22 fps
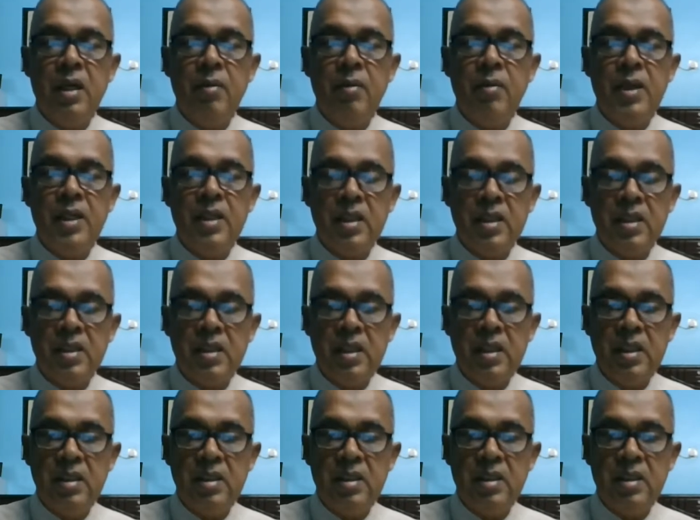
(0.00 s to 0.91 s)

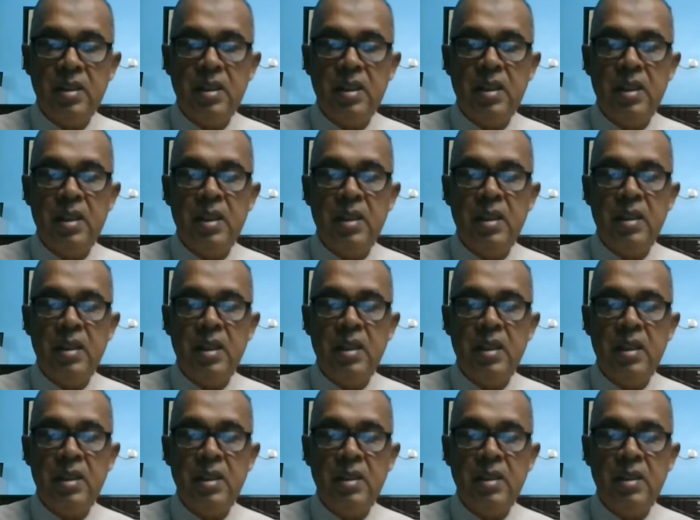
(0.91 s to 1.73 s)
medication incident and